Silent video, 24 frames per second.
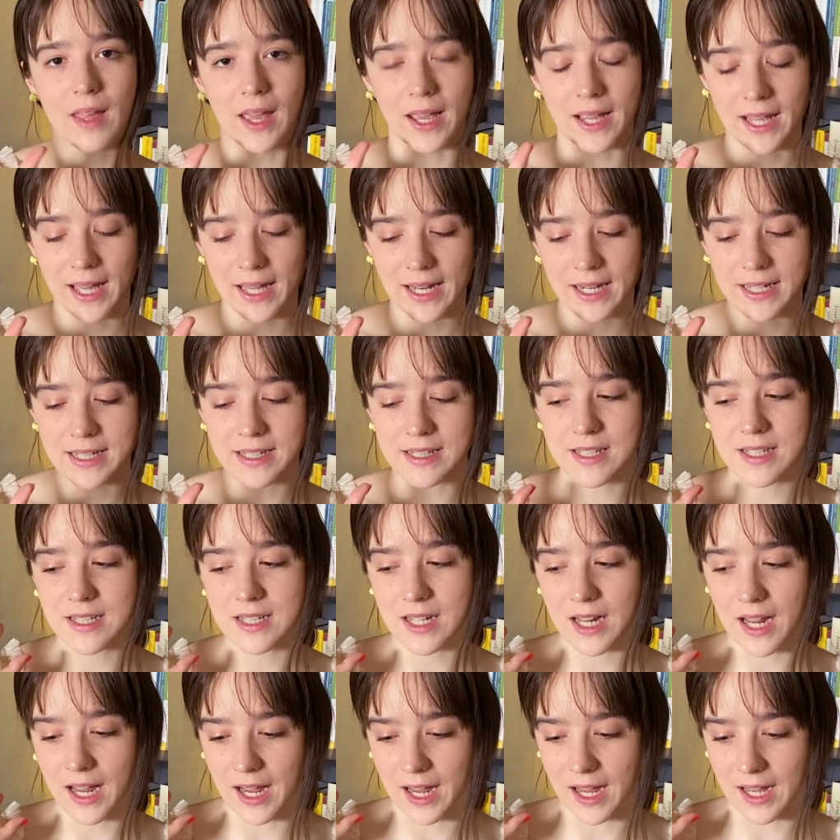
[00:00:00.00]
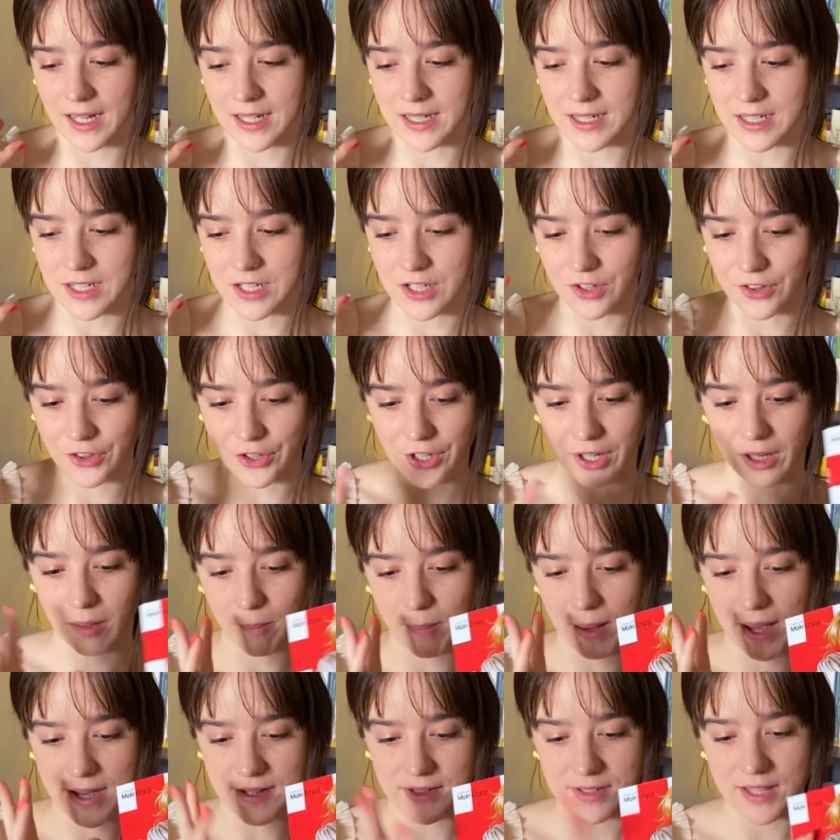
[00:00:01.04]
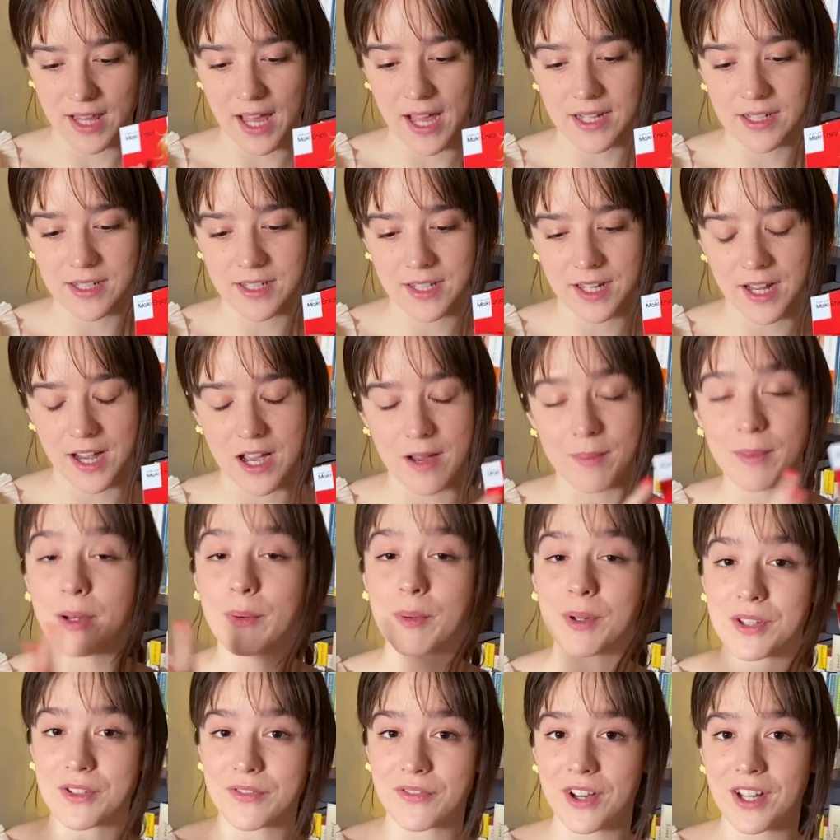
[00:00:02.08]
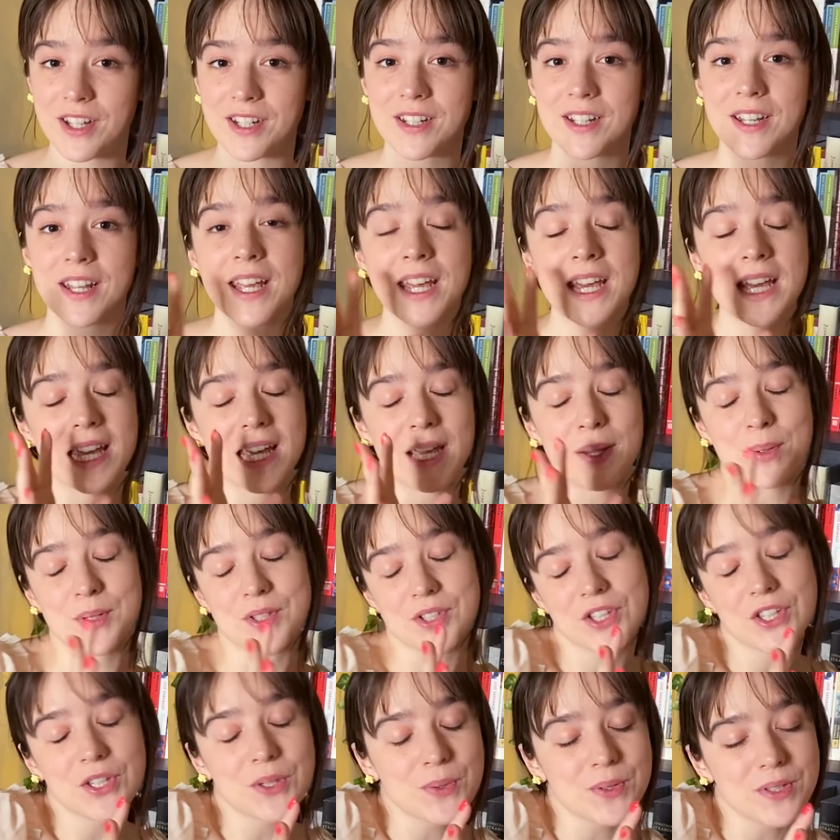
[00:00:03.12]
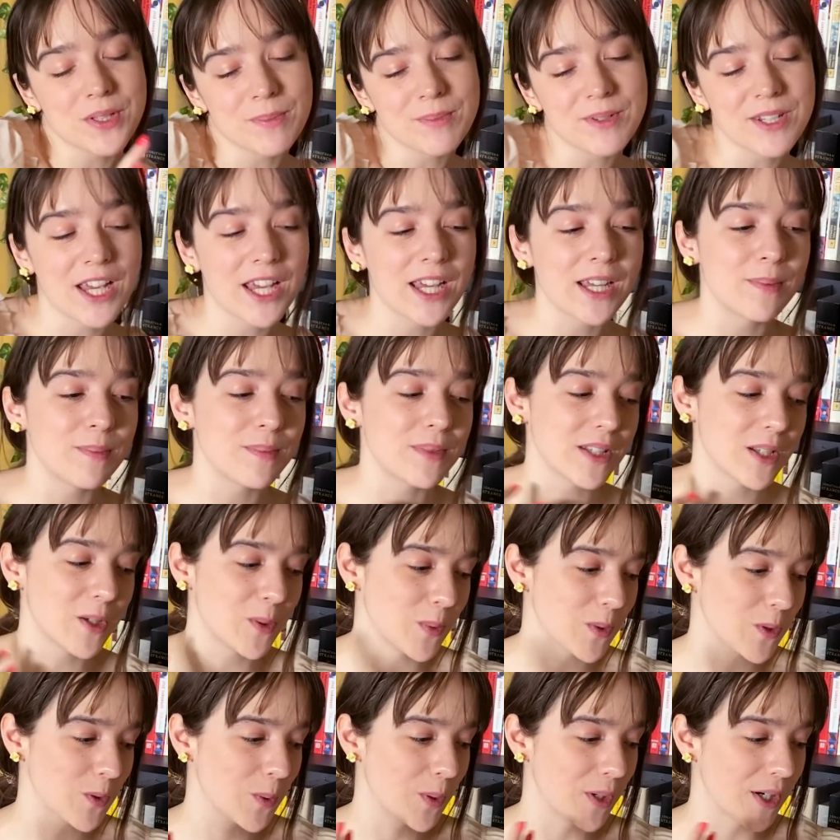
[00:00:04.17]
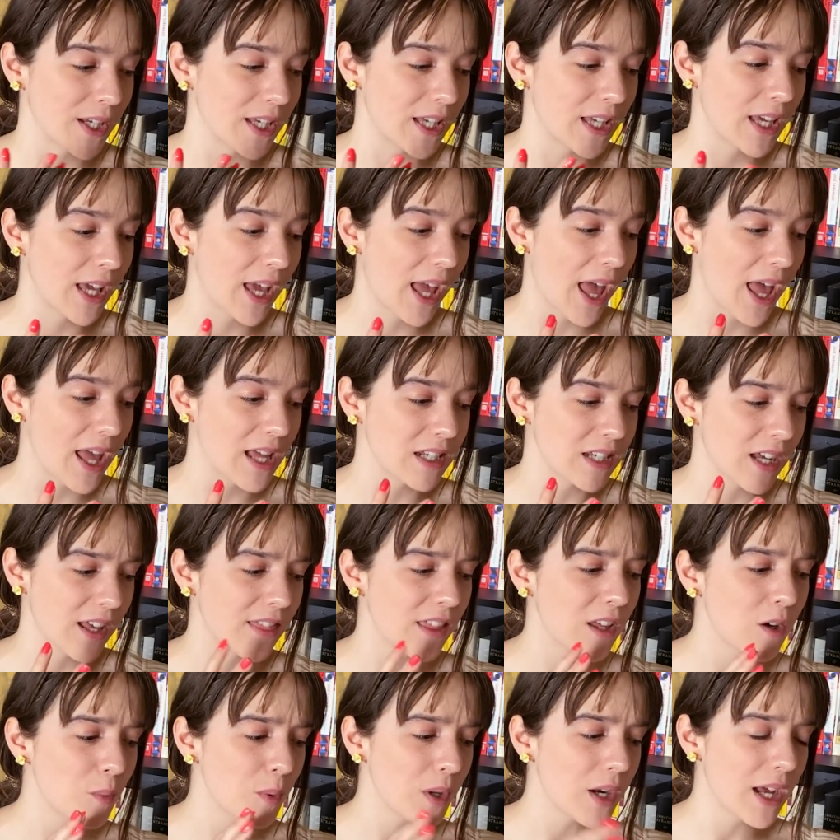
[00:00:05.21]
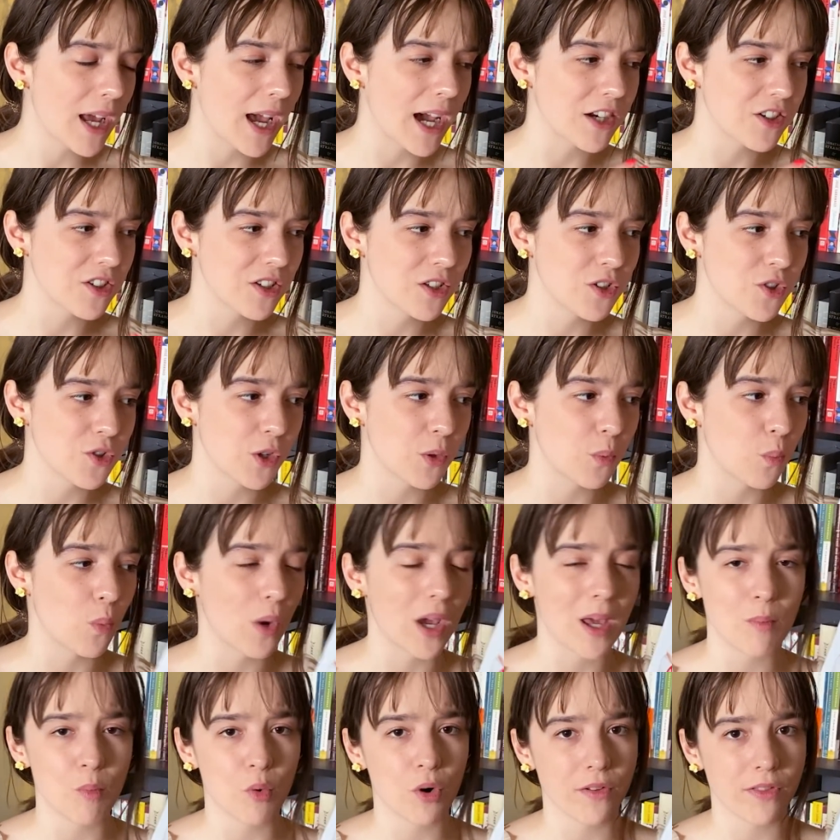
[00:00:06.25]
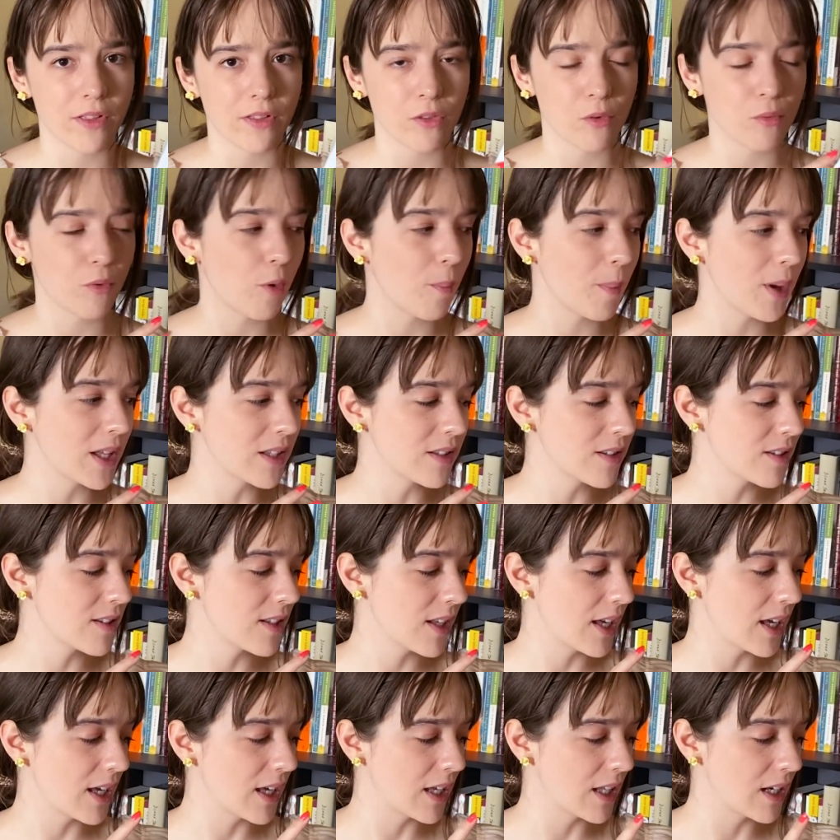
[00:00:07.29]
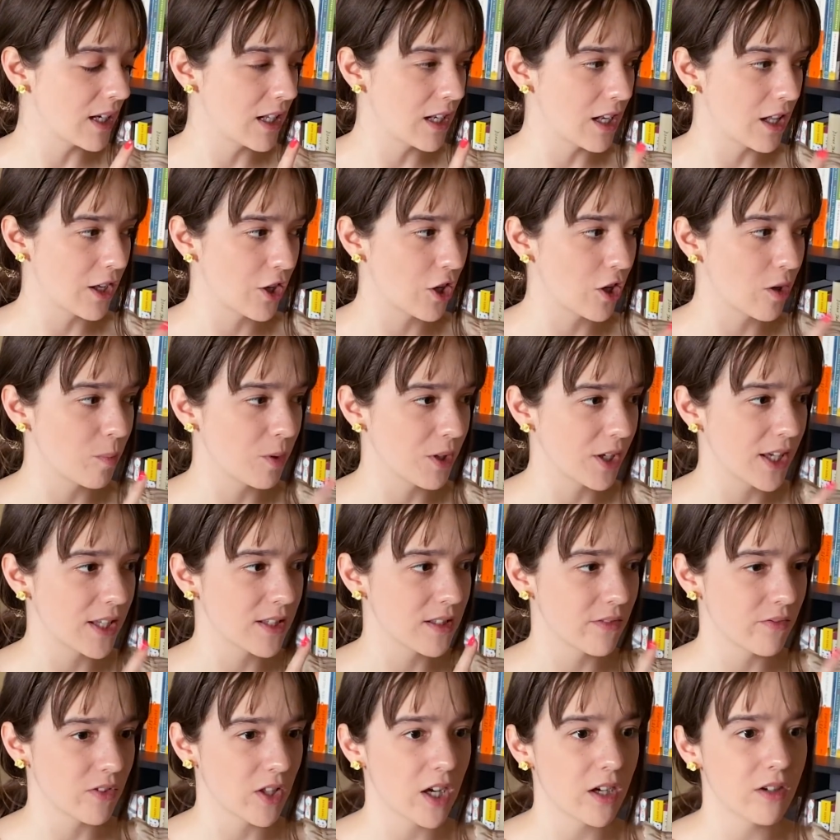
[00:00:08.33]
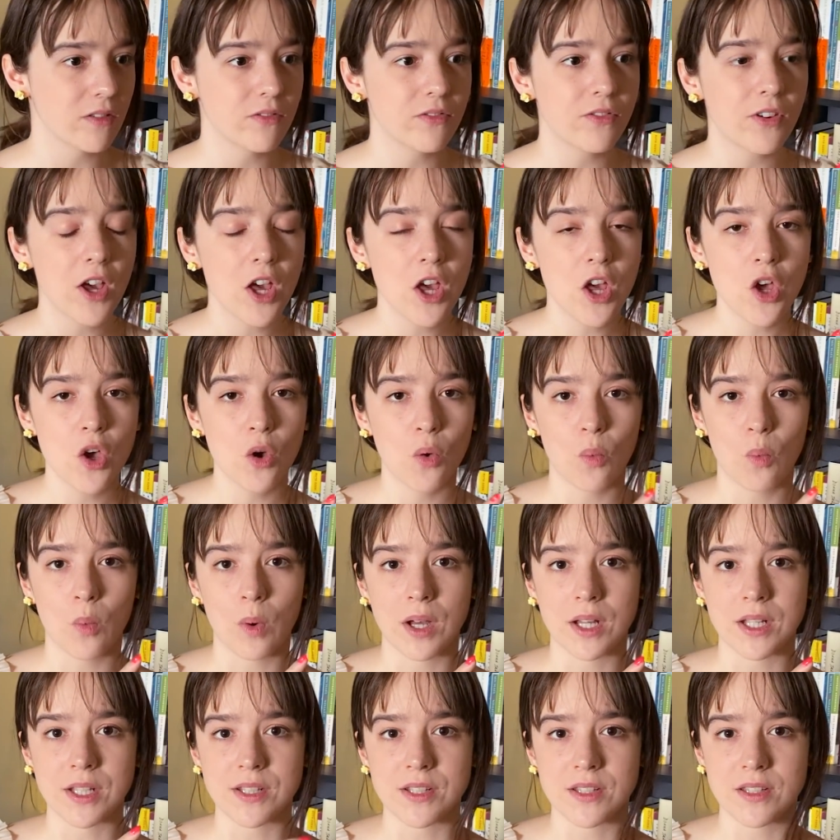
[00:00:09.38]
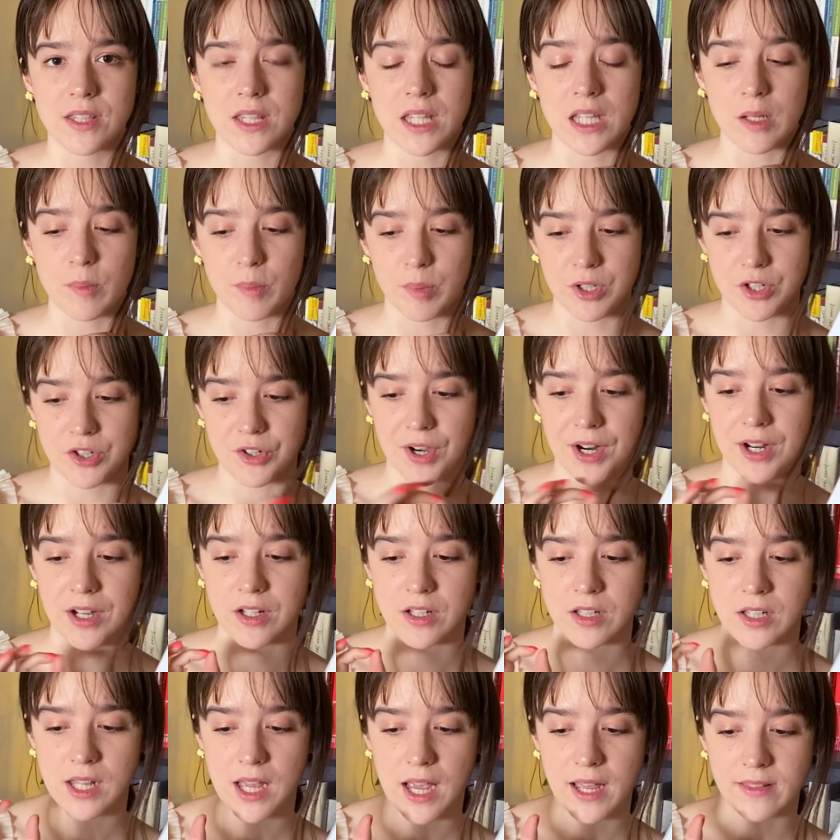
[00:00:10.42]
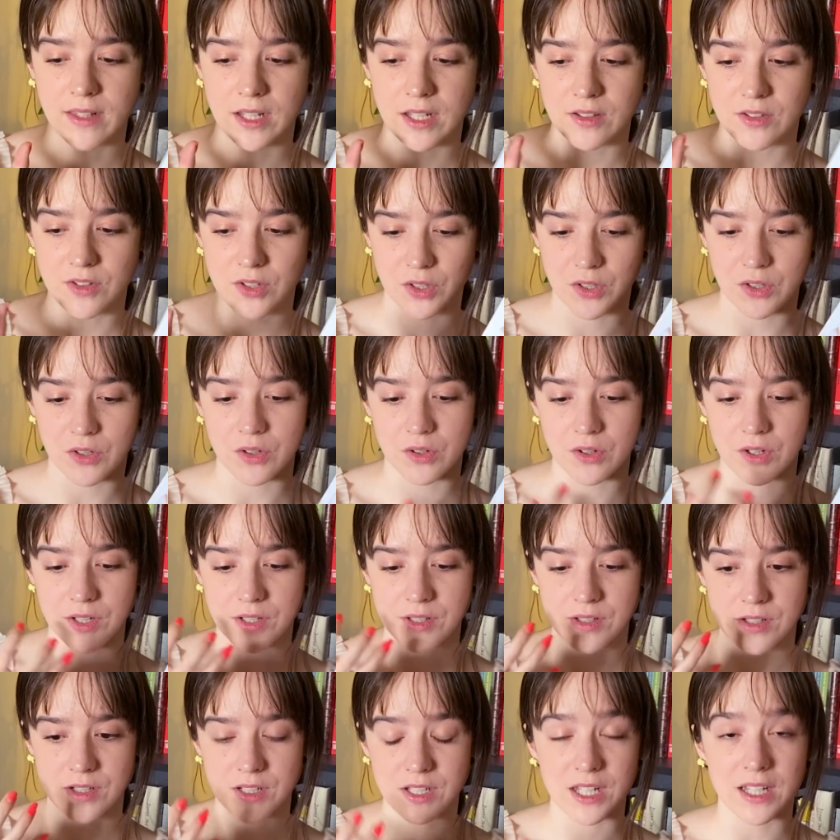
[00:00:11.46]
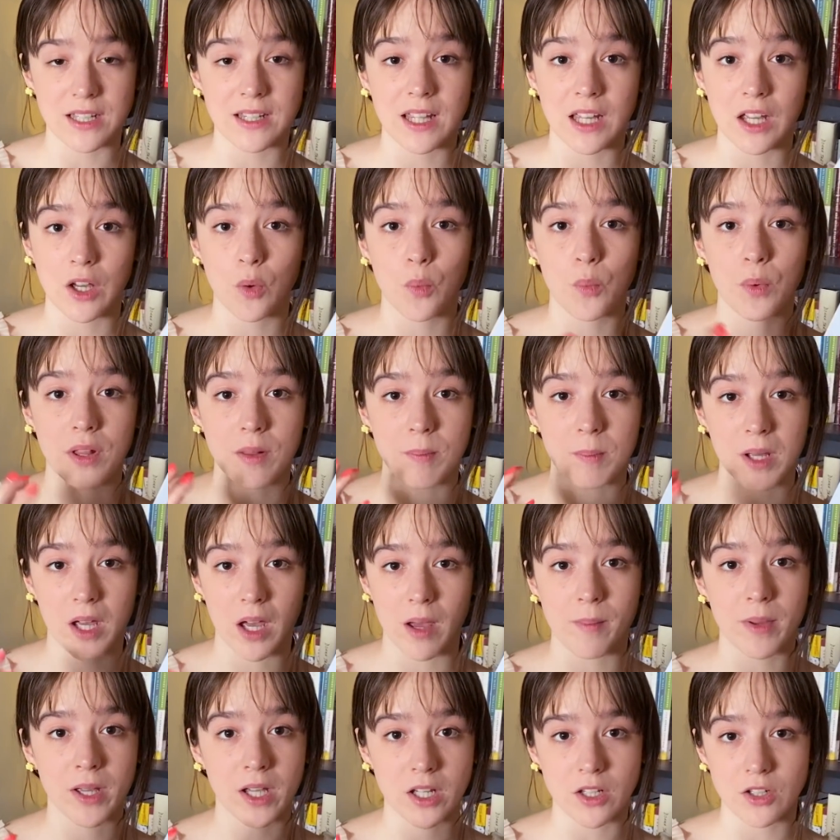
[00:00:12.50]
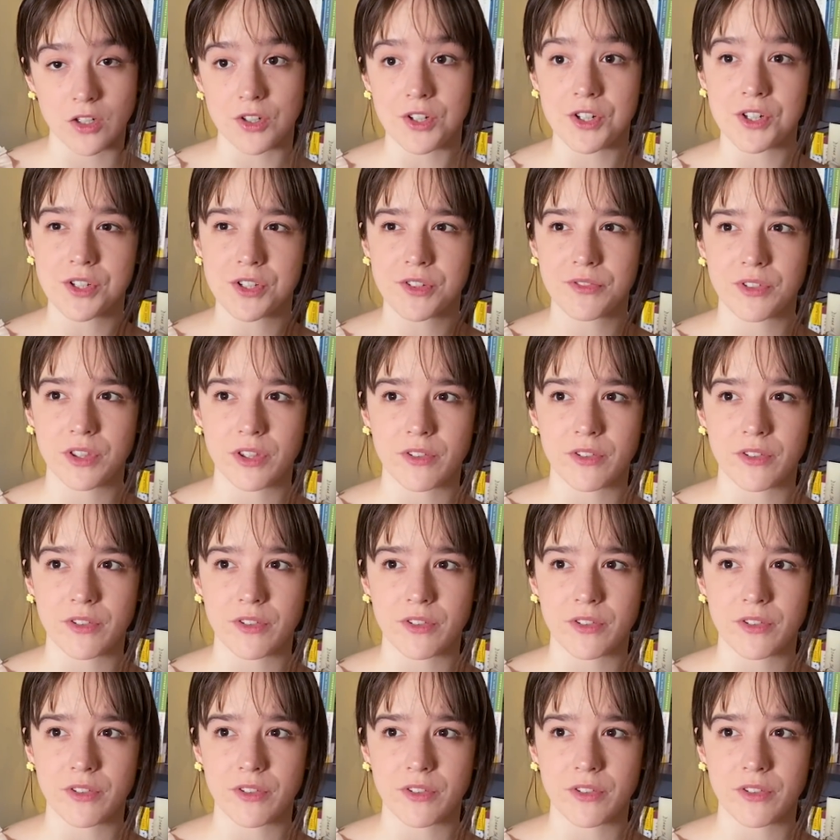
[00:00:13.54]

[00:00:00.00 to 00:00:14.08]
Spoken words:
I get it, and looking past that, it was fun, it was cute sometimes, it was quirky, and I think what I actually enjoyed way more than the romance in An Incurable Case of Love was the portrayal and like Sakura's dealing with becoming a nurse for